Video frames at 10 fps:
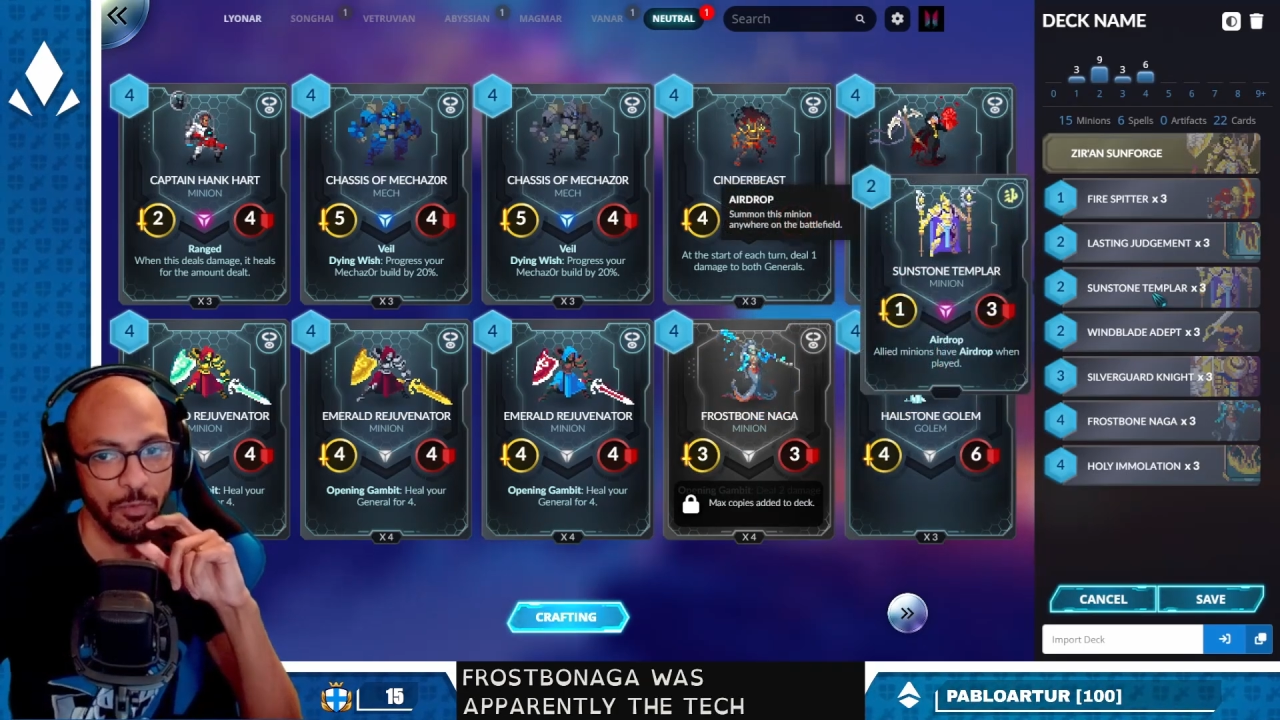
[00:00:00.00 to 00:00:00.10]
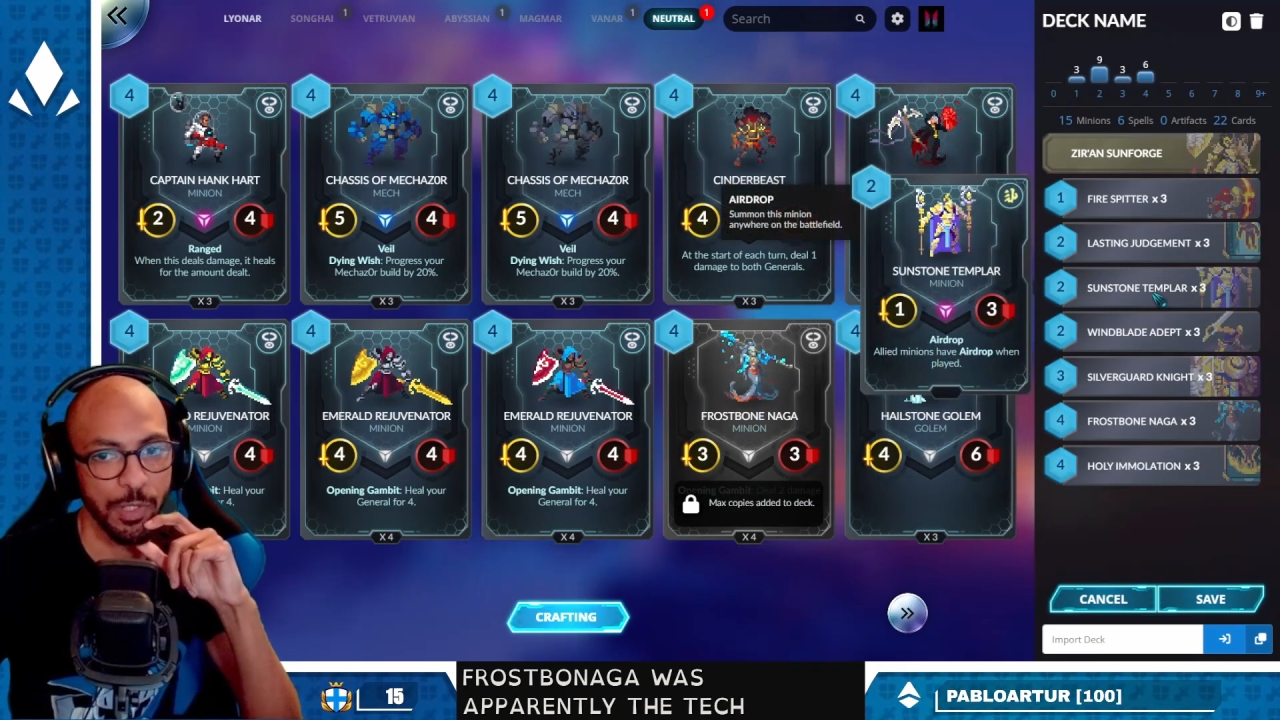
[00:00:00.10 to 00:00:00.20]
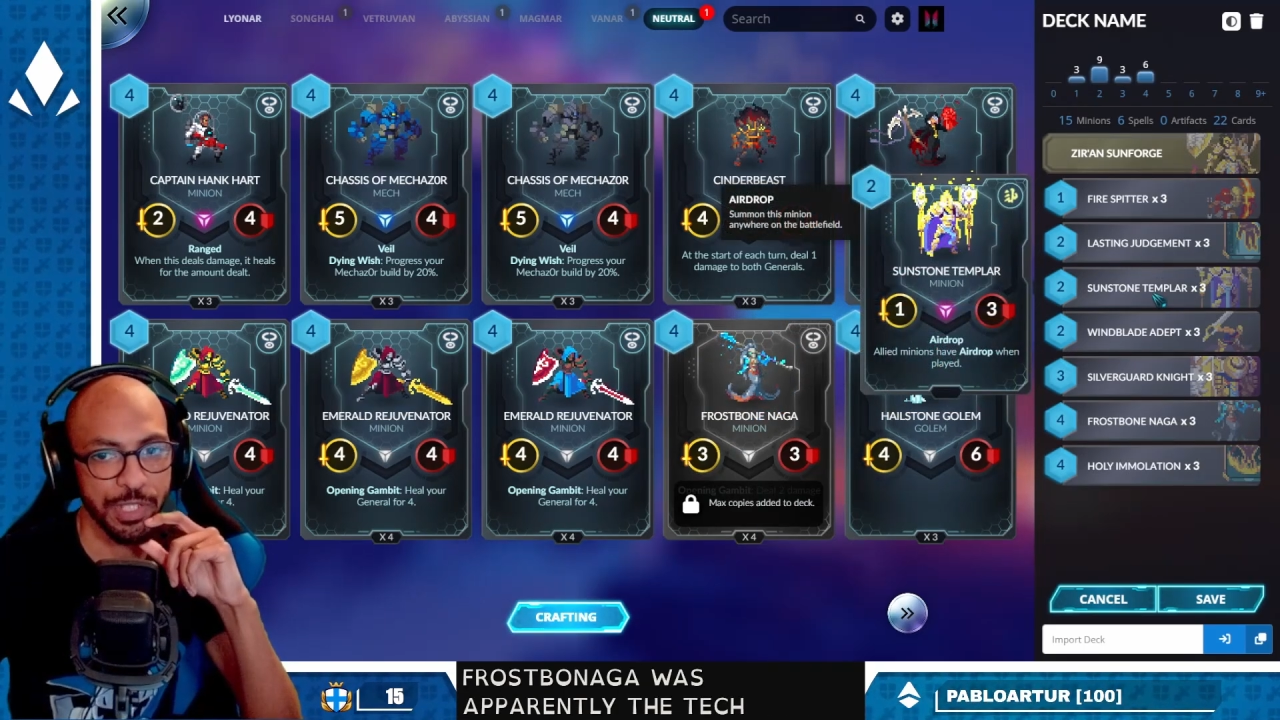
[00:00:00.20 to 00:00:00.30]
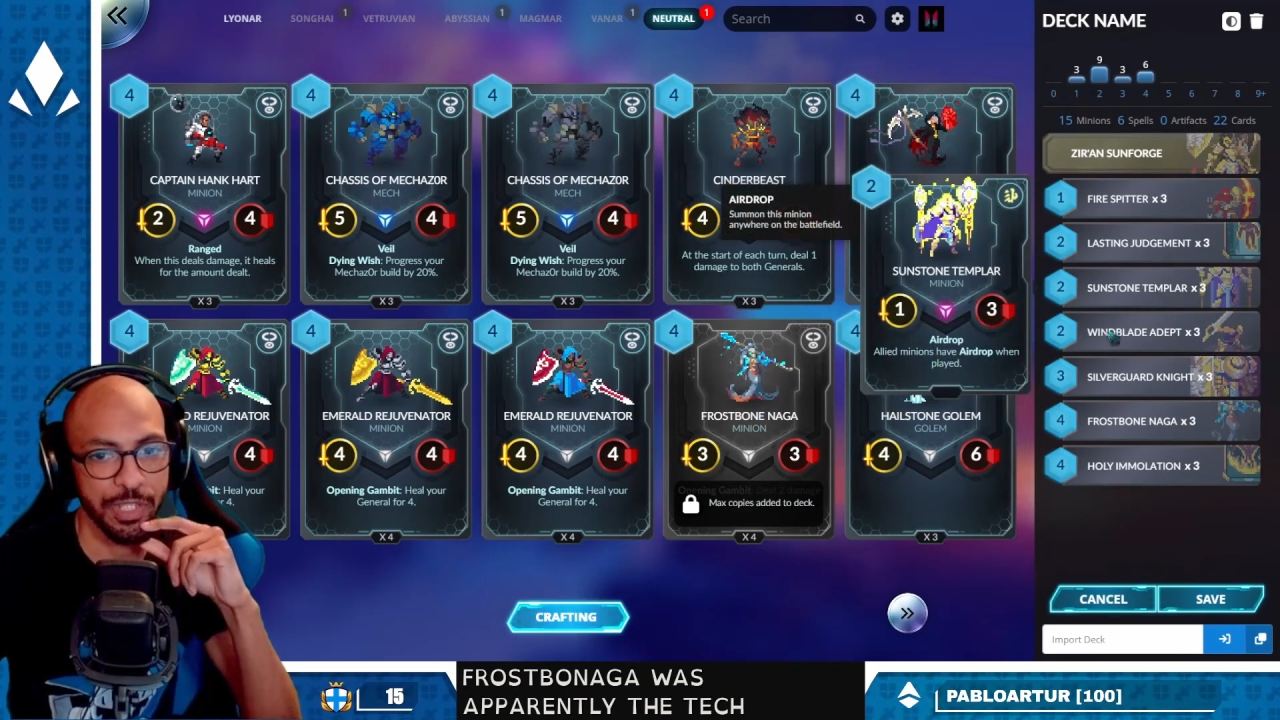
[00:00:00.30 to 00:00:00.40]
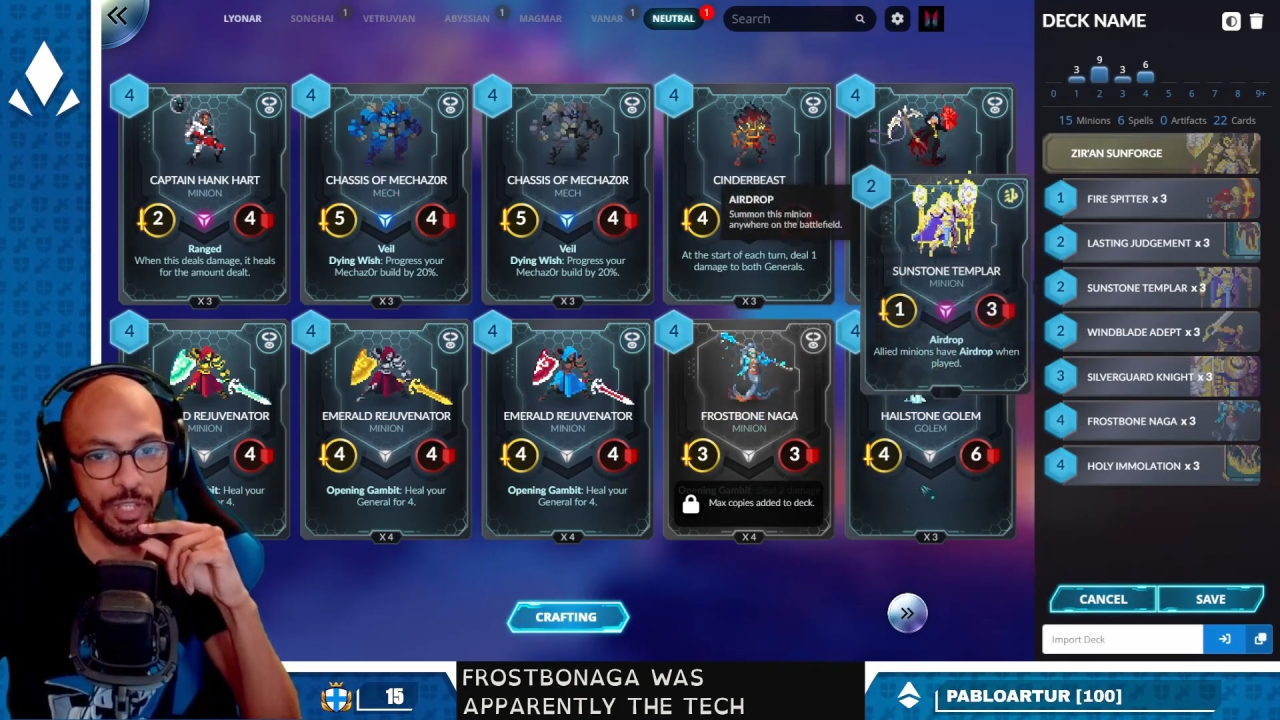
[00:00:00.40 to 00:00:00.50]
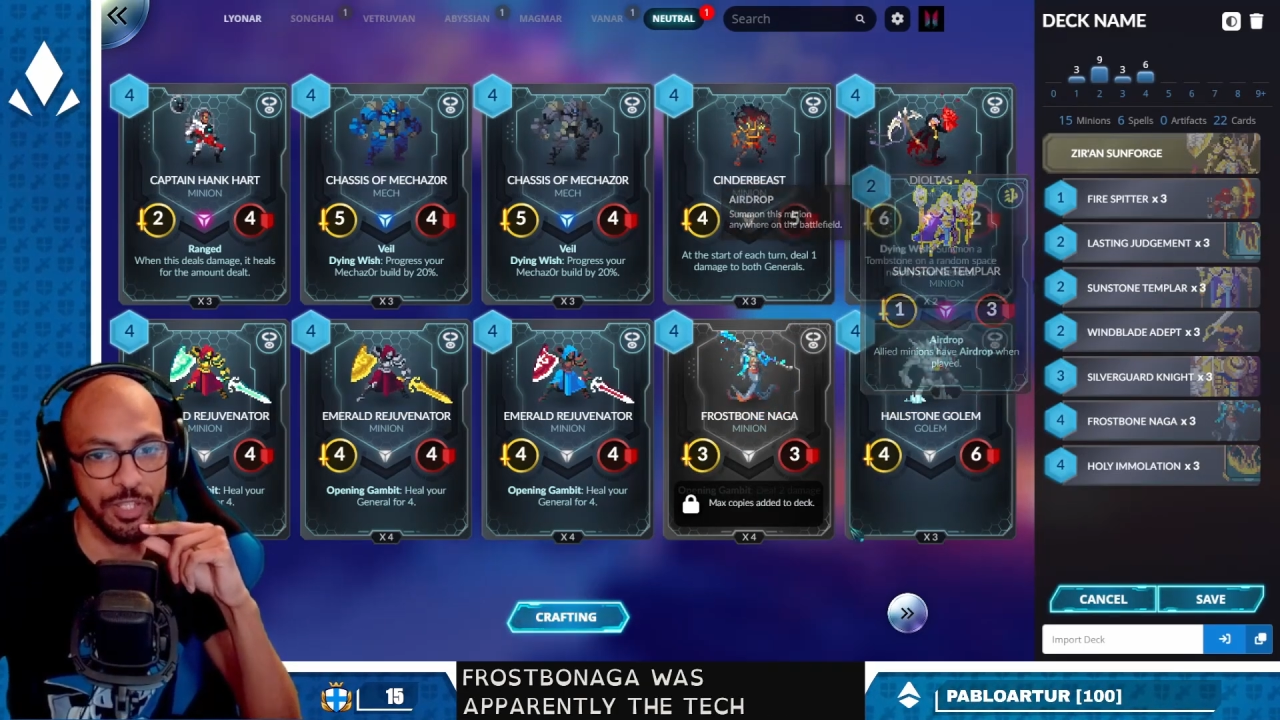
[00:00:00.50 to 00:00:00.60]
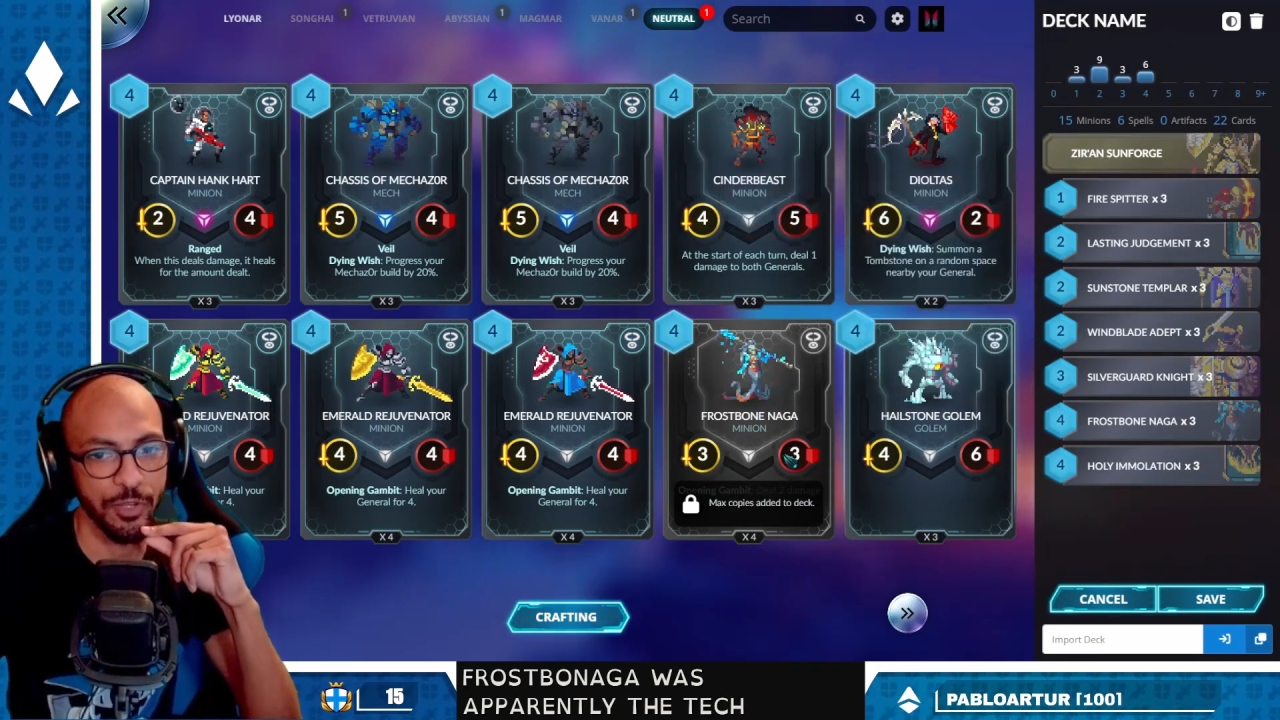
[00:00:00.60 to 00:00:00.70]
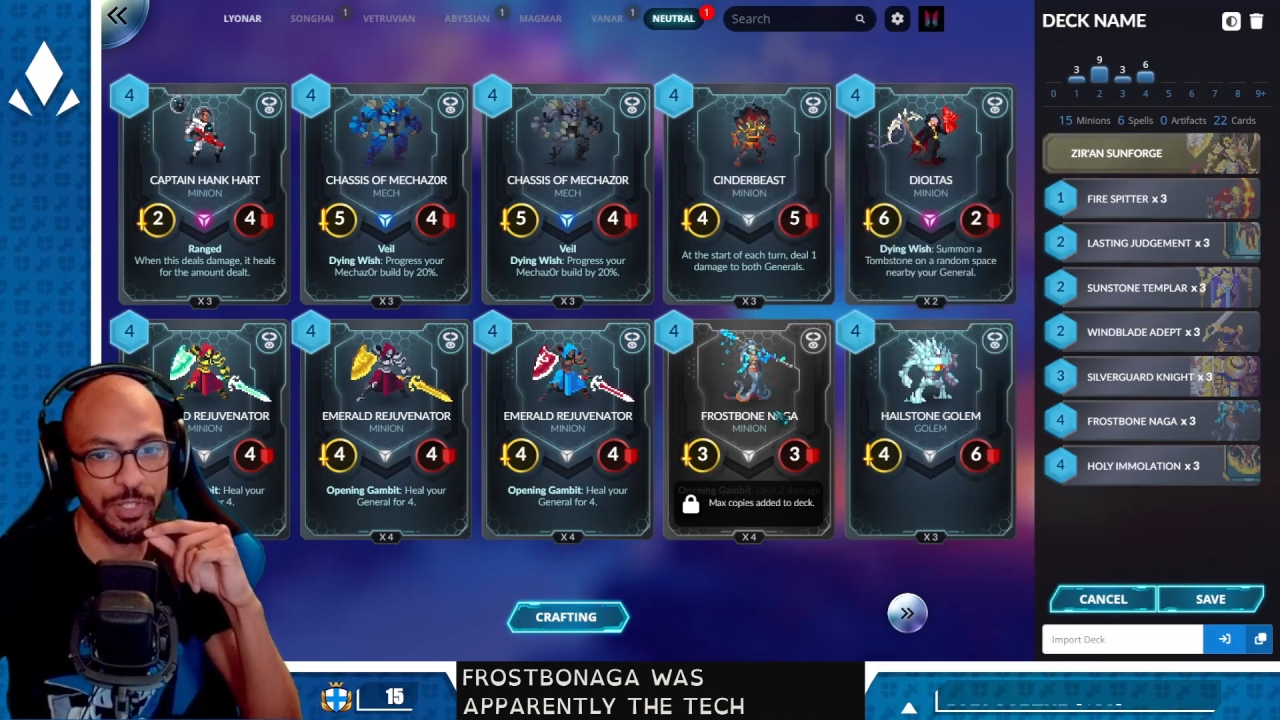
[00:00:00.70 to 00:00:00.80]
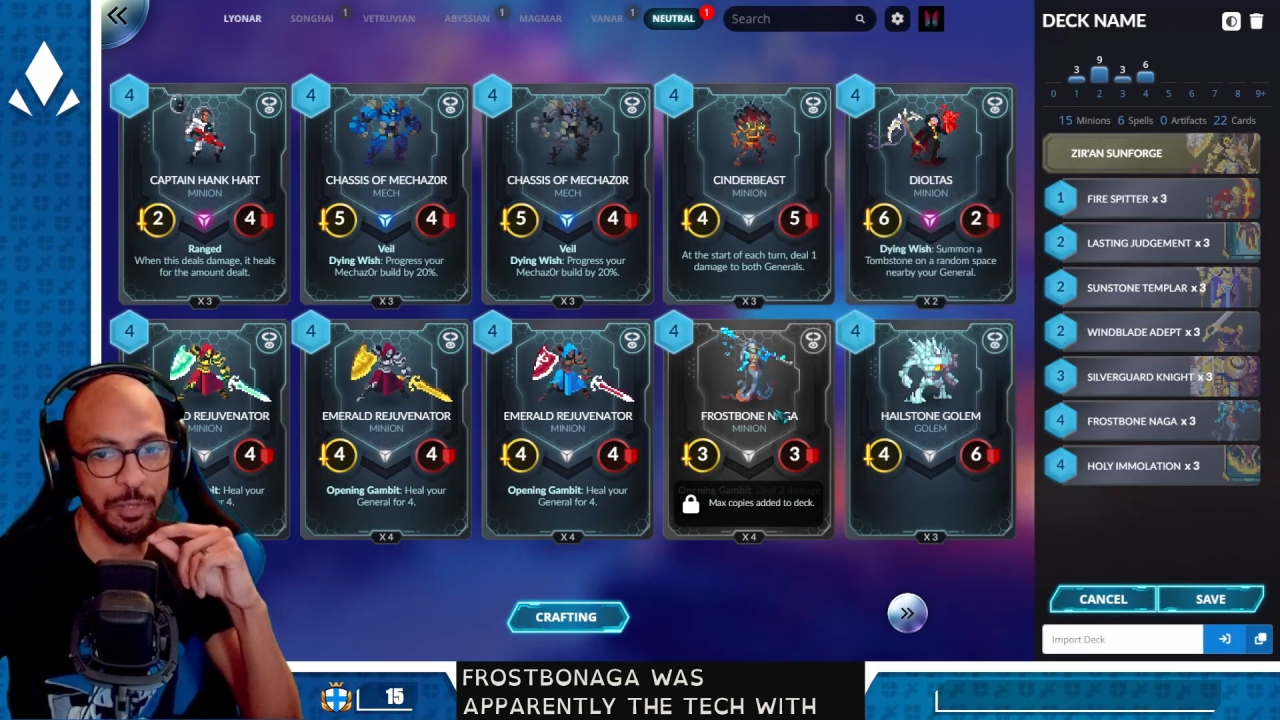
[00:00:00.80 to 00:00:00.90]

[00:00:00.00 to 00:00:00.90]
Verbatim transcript: with Sunstone